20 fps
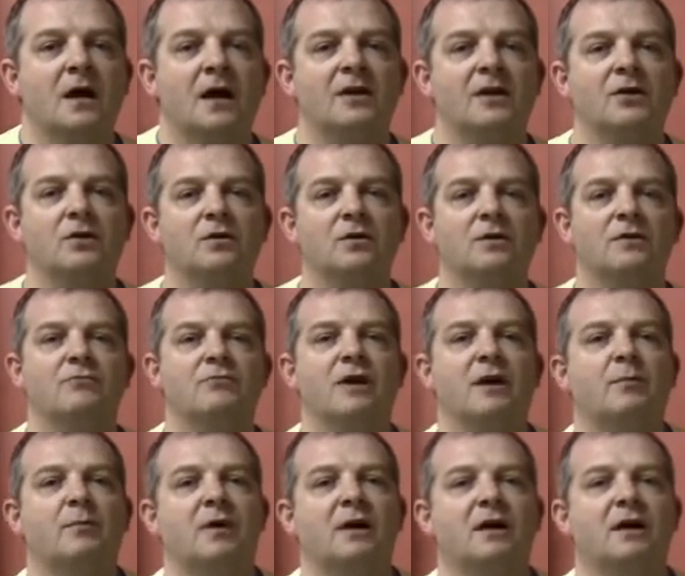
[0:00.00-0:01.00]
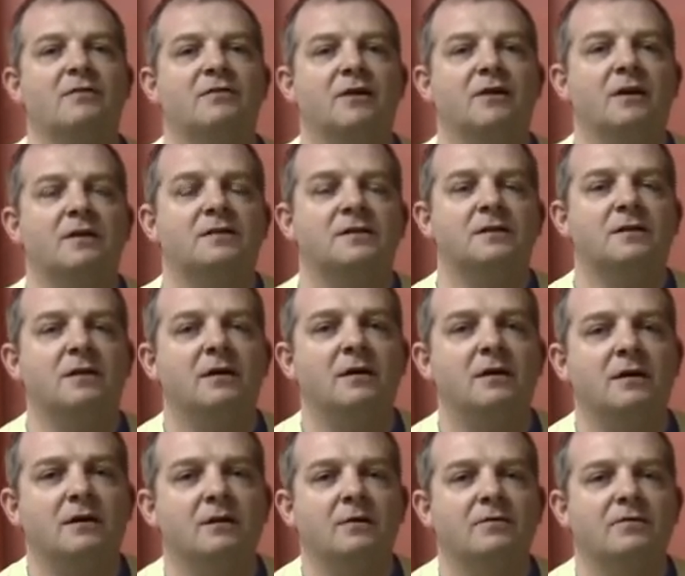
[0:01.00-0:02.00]
I know that Rick Parfitt
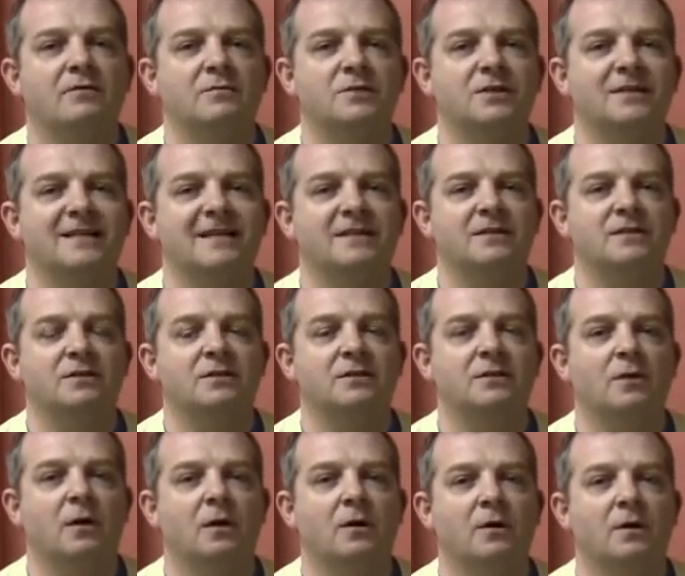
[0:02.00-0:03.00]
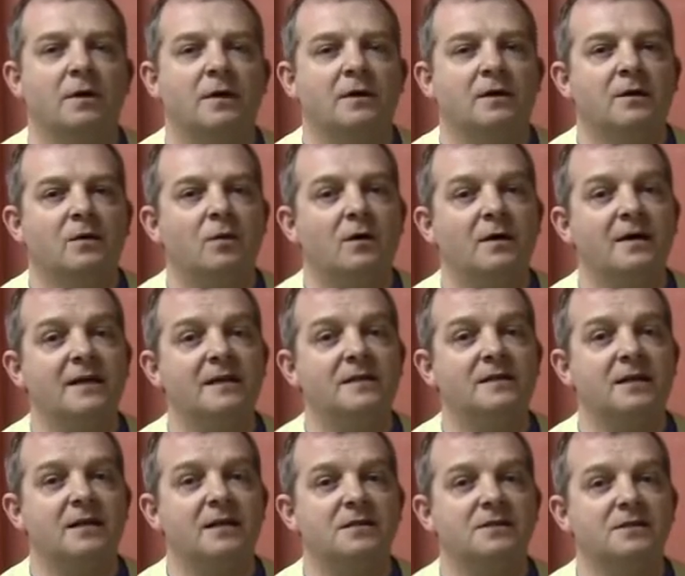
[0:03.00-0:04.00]
from Status Quo, what he
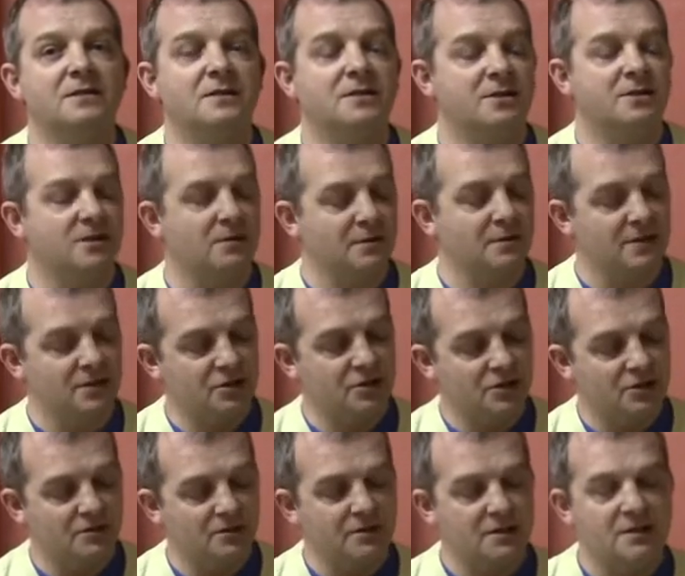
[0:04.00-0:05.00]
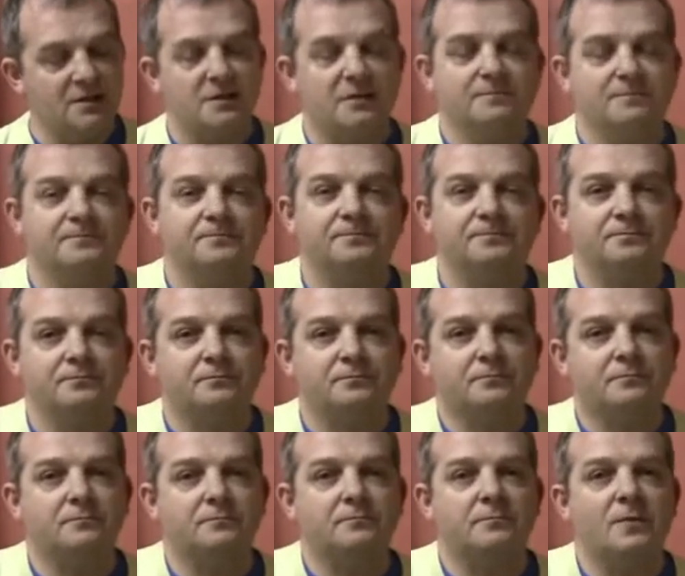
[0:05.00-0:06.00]
tends to do is tune his
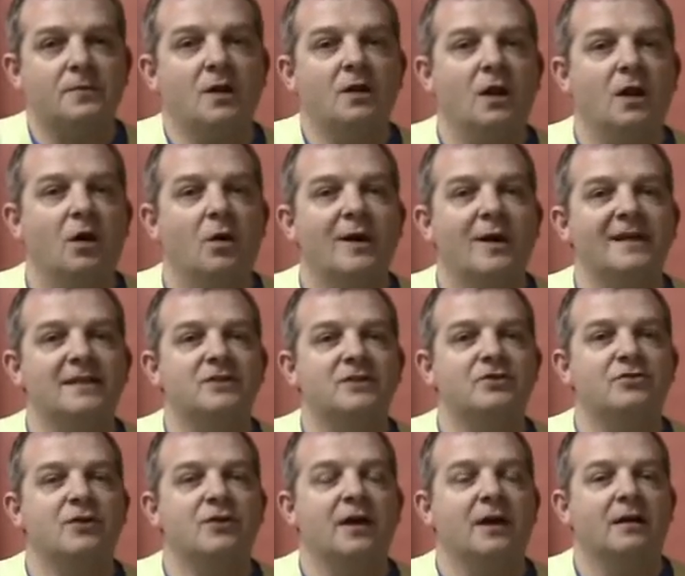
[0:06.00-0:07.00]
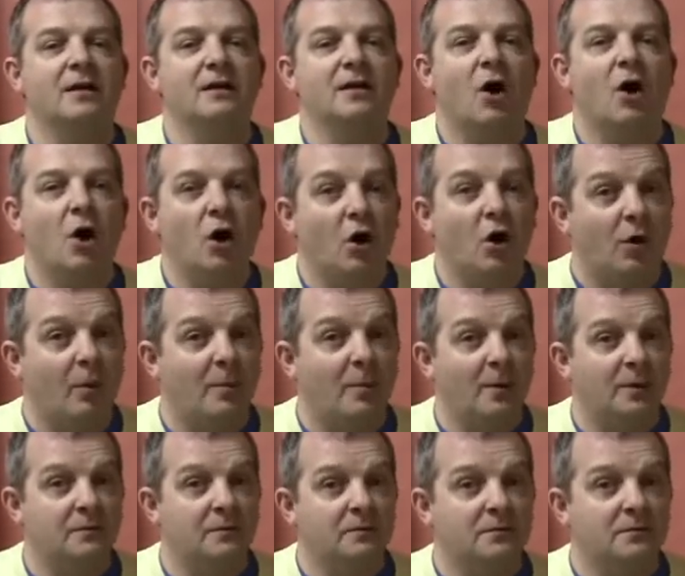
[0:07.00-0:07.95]
low E string up